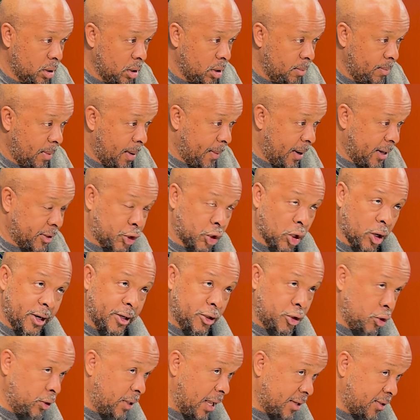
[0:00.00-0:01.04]
Remember, I started in
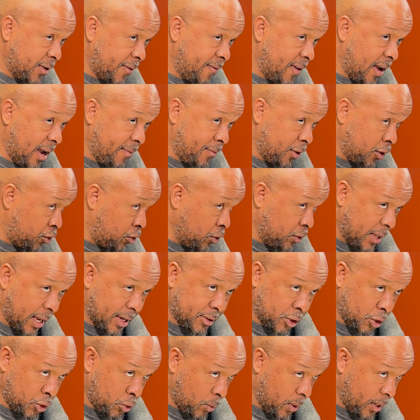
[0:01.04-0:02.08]
2005 to
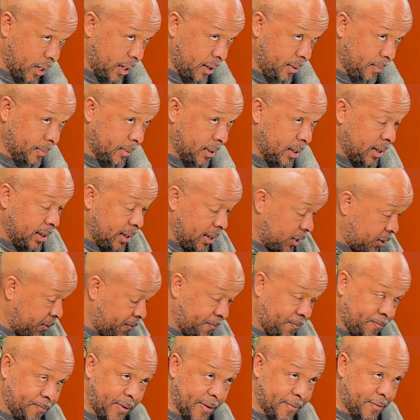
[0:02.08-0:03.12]
2020. It's
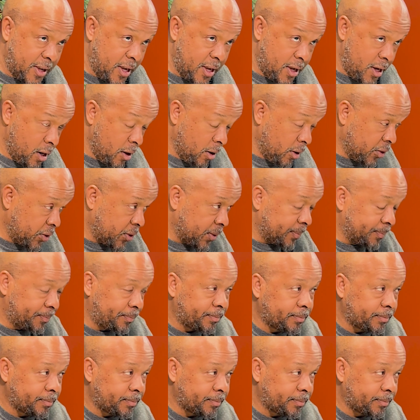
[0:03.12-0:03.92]
15 years.